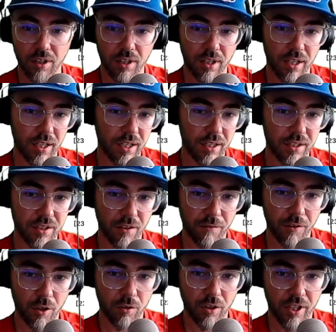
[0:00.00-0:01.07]
and I
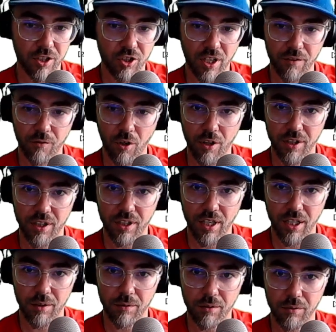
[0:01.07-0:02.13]
felt like Jack Viney
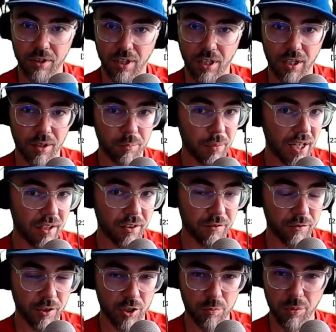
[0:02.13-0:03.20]
and Bailey
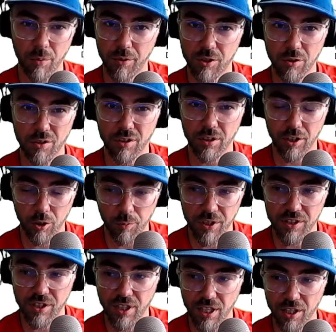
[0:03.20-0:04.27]
Fritsch probably took a little bit
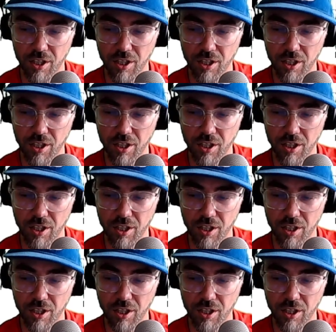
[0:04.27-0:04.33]
to get